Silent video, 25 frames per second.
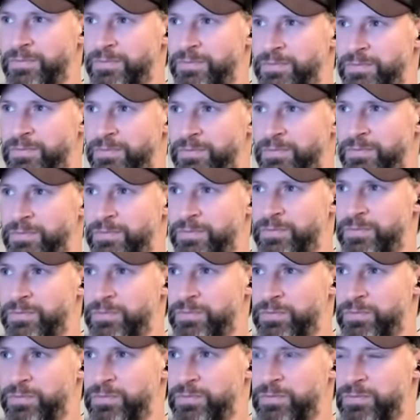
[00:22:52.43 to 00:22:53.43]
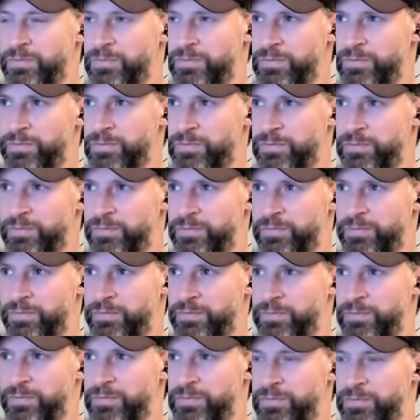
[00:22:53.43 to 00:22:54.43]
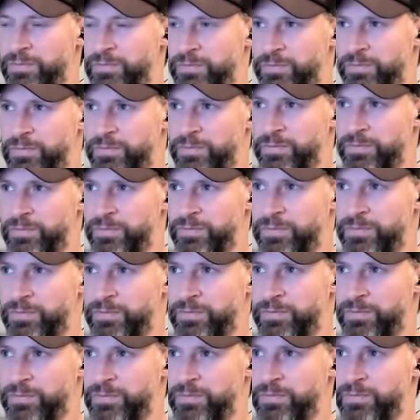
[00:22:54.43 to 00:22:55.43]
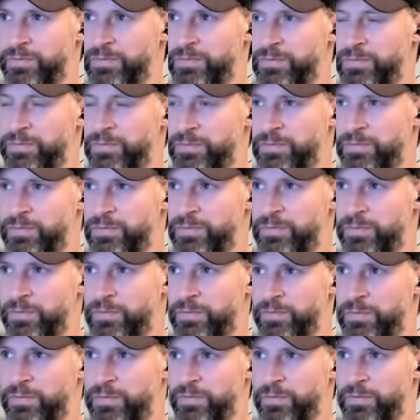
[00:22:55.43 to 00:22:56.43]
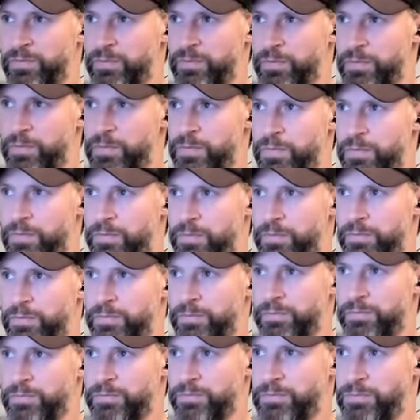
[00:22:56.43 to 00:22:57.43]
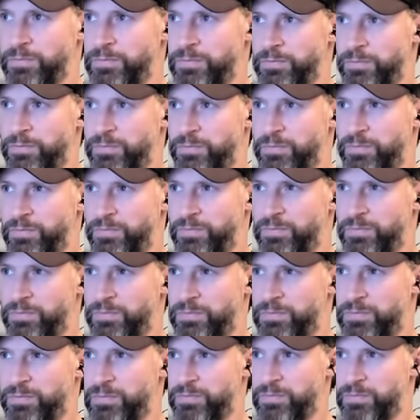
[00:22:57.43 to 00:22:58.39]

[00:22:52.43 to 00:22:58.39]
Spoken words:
No words are spoken by the person on screen.